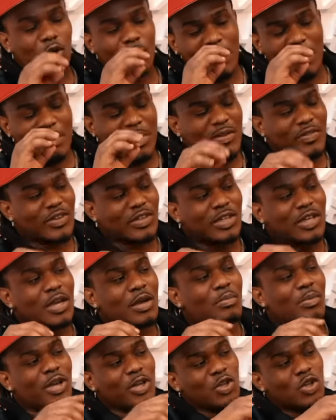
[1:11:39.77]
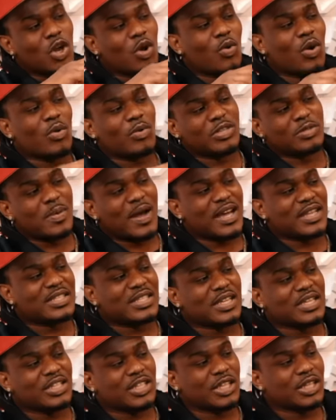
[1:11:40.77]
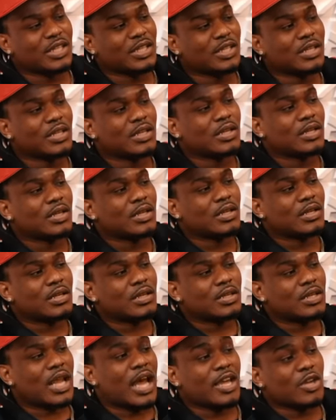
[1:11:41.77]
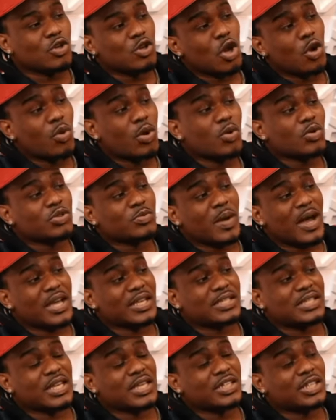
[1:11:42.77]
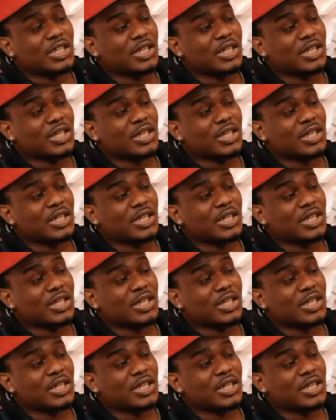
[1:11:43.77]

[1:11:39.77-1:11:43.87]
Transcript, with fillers: time on oh, my mother. But you know what was my intention? I need a check. Now you know what was my I need